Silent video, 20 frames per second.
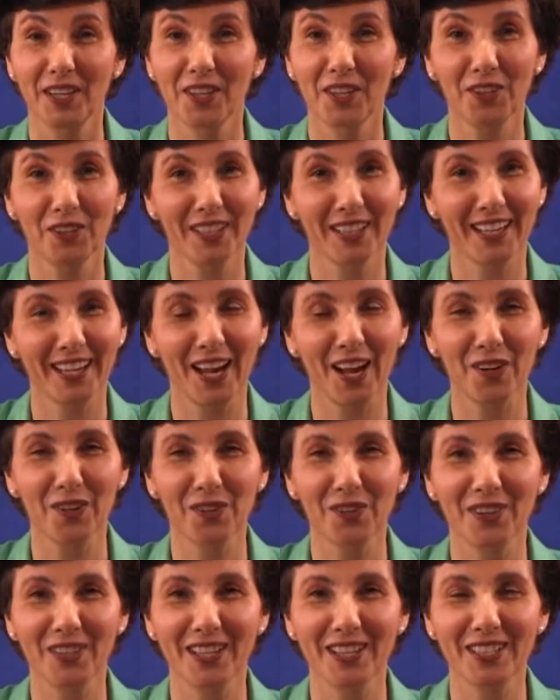You'll
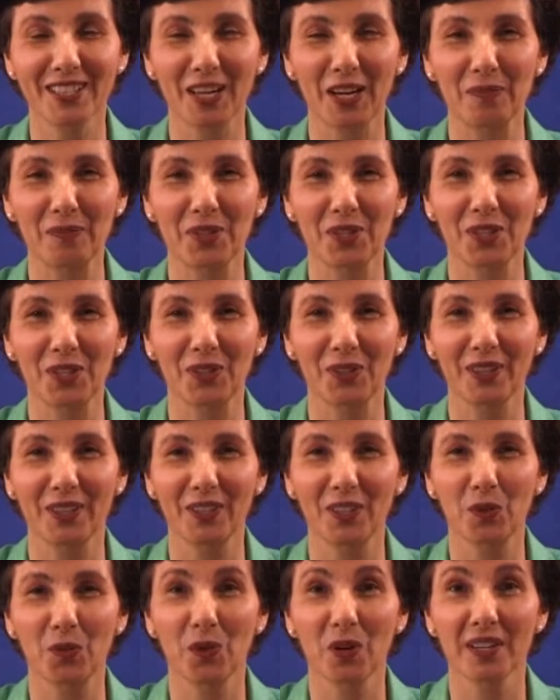encounter these, I'm sure,
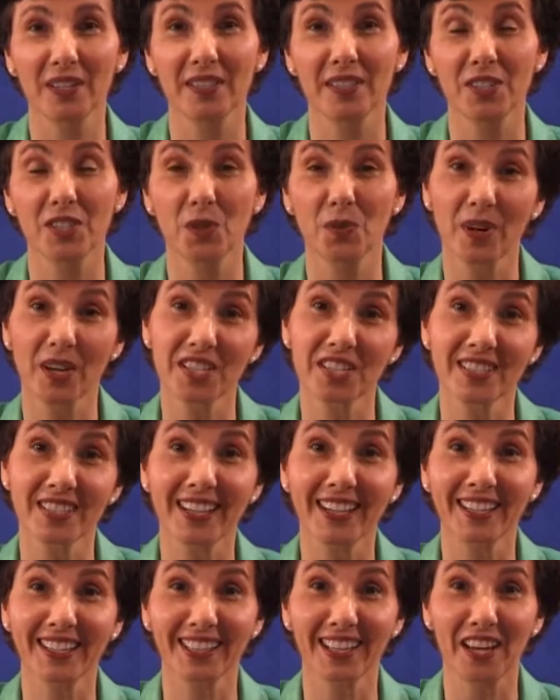in your work situation
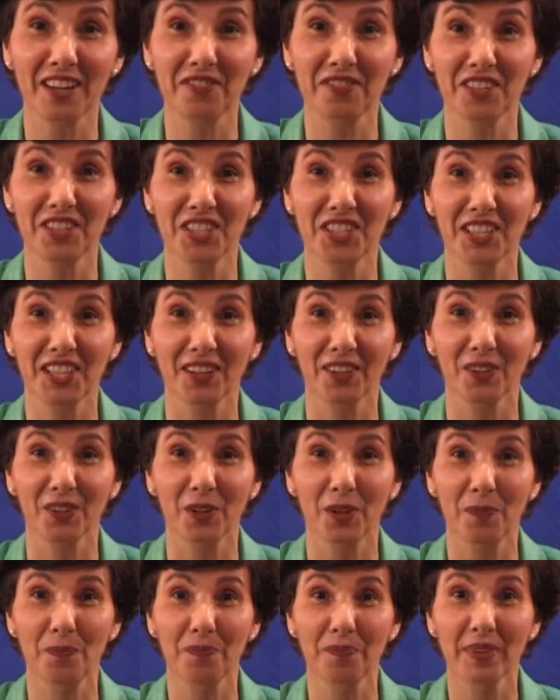and in life in
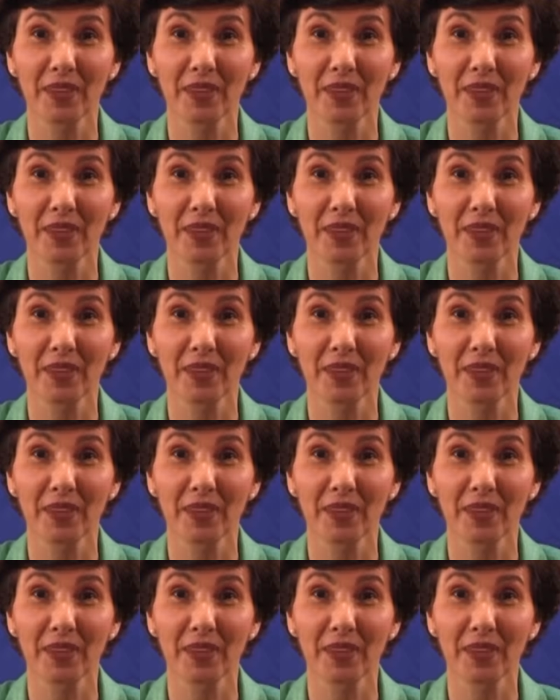general.